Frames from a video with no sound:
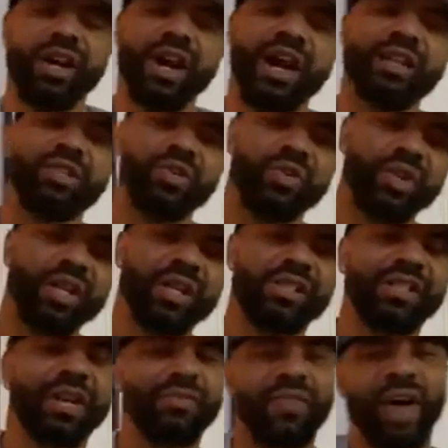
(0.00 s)
I do
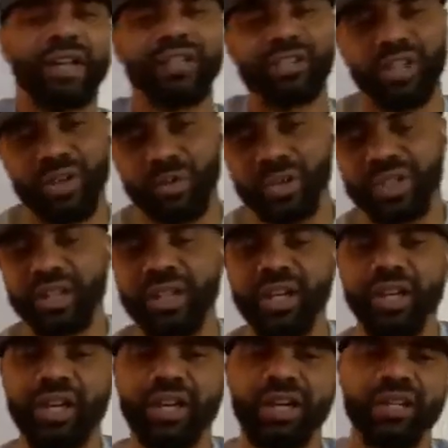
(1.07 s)
this, I volunteer with the
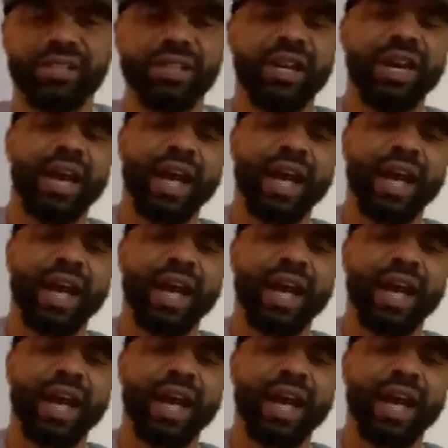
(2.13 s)
kids,